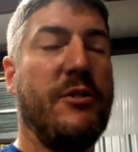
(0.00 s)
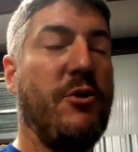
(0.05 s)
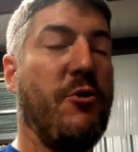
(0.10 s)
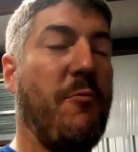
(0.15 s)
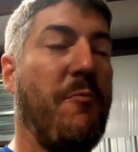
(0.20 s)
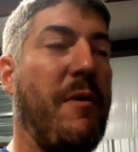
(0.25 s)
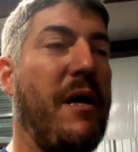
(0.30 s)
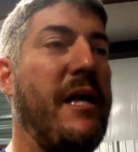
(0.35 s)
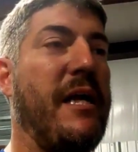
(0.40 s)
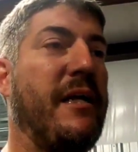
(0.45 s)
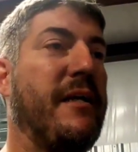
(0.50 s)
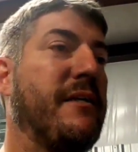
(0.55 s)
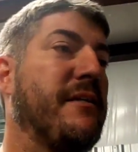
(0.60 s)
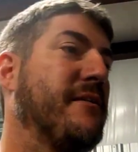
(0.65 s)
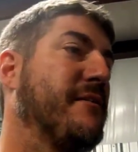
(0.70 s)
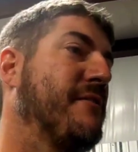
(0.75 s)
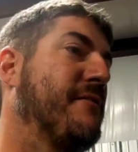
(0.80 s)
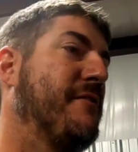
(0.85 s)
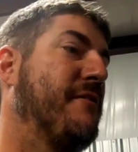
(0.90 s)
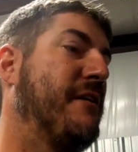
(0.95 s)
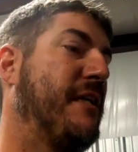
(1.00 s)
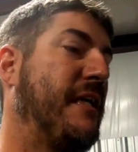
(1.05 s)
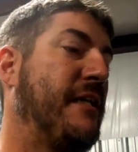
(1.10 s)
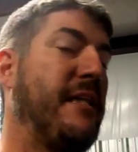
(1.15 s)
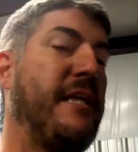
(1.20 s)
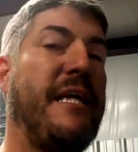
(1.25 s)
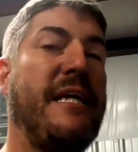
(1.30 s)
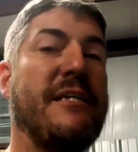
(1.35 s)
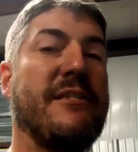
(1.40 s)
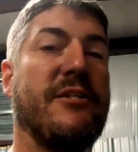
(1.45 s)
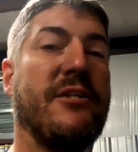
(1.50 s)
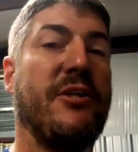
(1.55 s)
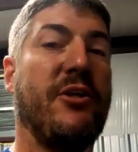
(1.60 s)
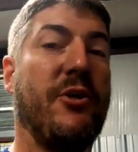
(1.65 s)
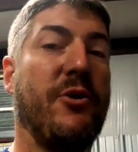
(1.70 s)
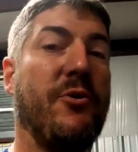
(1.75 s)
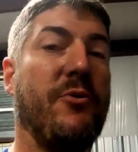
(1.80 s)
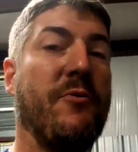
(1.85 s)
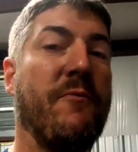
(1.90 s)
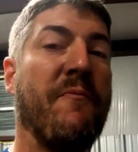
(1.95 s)
your bike in the
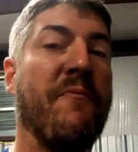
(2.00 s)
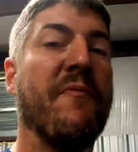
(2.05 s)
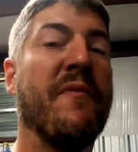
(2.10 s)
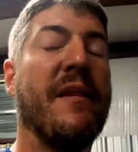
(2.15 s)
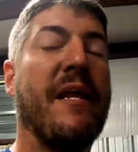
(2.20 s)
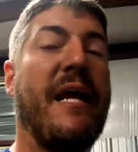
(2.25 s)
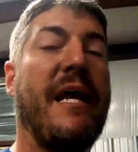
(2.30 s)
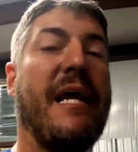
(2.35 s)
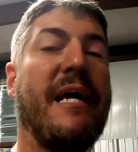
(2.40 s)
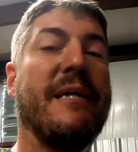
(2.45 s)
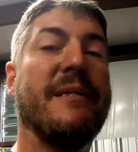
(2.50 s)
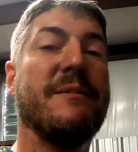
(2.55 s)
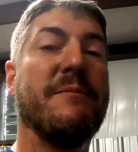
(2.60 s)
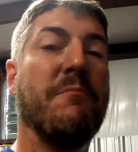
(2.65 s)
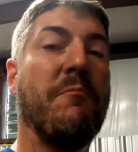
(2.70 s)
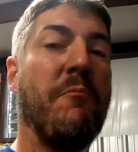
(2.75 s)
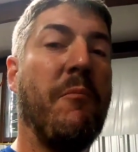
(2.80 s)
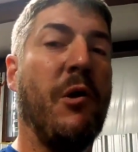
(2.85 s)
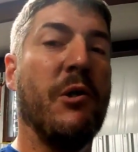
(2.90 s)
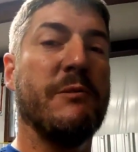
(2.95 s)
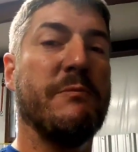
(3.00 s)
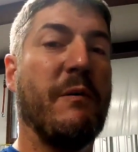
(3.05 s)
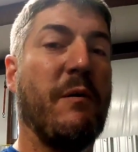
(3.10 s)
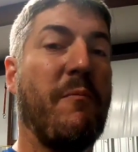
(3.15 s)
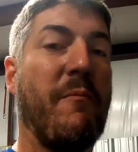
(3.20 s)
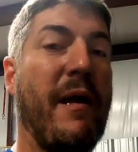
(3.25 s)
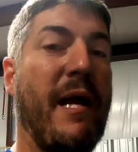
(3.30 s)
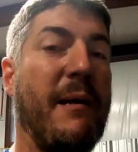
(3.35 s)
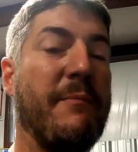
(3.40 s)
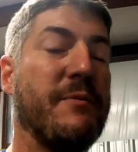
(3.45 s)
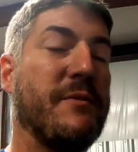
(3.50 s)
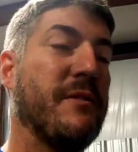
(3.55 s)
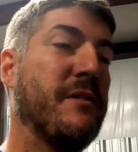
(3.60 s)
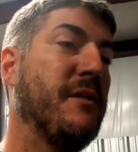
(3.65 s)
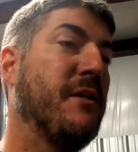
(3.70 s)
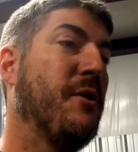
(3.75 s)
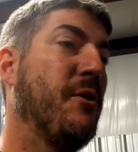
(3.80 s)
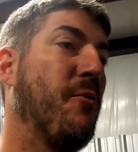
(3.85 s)
ECU has multiple maps.